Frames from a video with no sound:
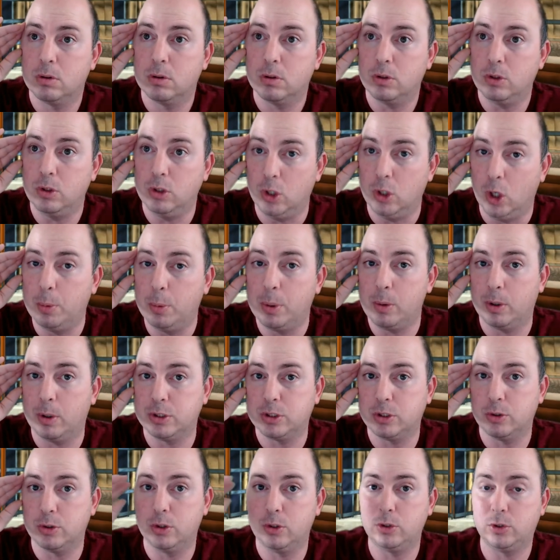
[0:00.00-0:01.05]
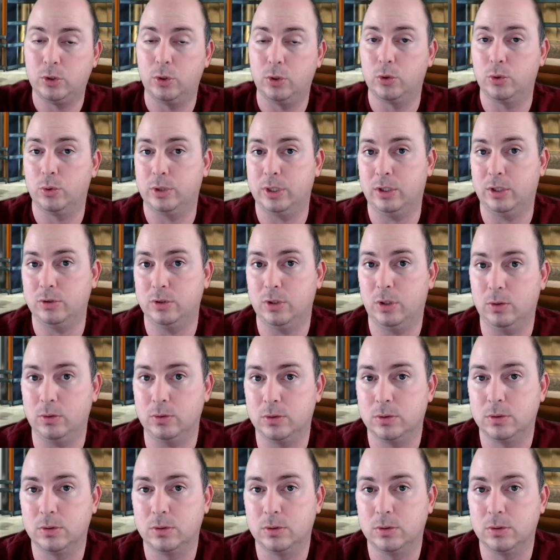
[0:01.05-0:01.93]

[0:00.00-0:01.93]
Nobody wants to lose $2,000 or $3,000.